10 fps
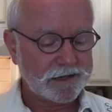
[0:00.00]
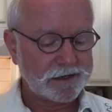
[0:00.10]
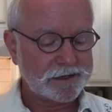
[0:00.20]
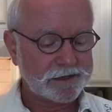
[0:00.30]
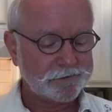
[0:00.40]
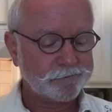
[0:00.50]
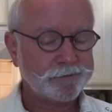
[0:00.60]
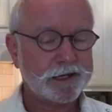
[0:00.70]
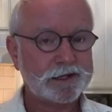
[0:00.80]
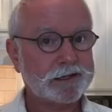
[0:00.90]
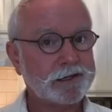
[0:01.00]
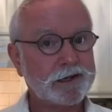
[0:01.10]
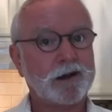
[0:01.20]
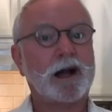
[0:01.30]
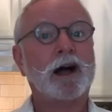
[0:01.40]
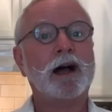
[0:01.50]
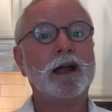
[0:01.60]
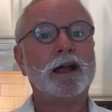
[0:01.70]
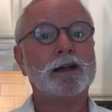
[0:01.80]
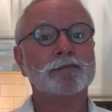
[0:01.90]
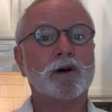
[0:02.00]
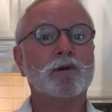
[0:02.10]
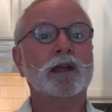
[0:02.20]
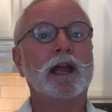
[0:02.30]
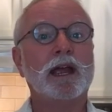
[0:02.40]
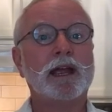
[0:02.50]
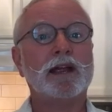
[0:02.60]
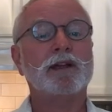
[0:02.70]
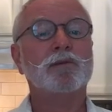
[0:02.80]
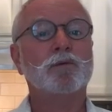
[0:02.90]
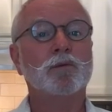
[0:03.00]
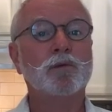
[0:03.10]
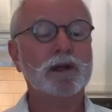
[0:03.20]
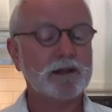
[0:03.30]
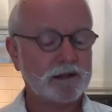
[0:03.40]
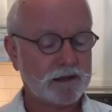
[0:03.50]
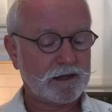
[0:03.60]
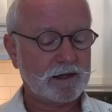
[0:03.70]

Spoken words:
But I am okay with